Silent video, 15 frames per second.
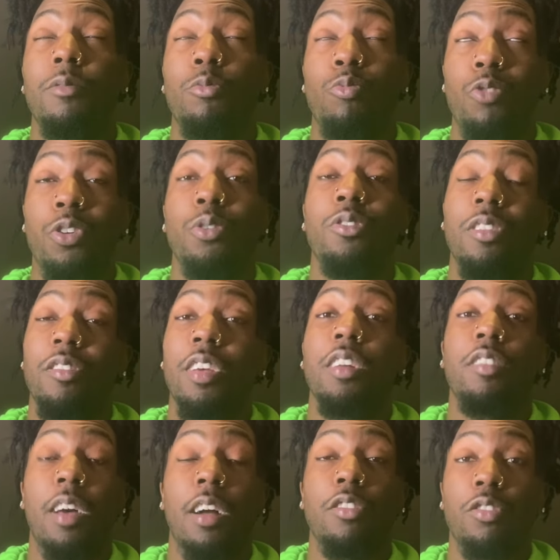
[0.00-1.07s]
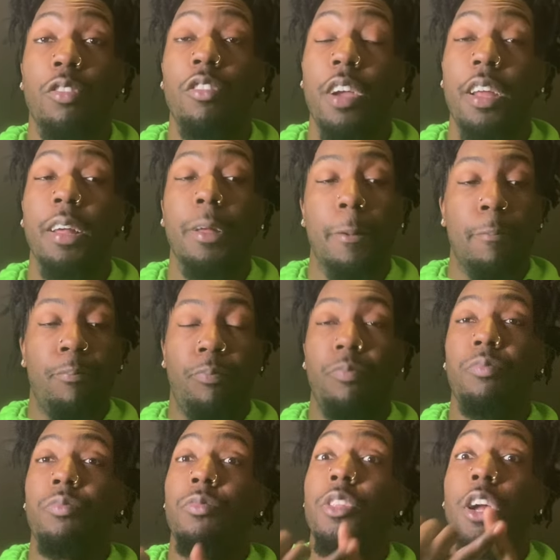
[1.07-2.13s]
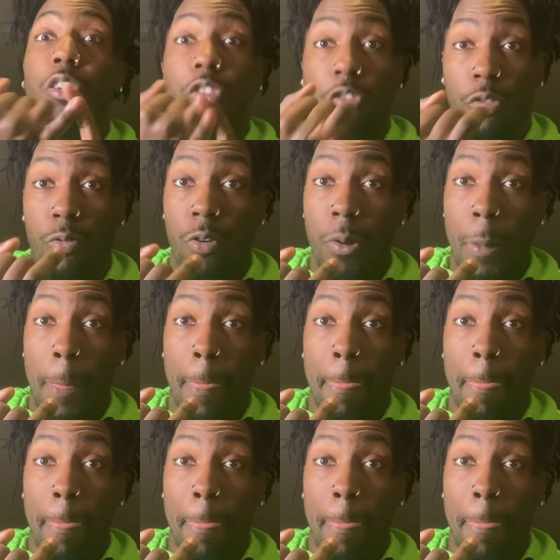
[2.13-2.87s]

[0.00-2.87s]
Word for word: Reels and TikToks created. They're short,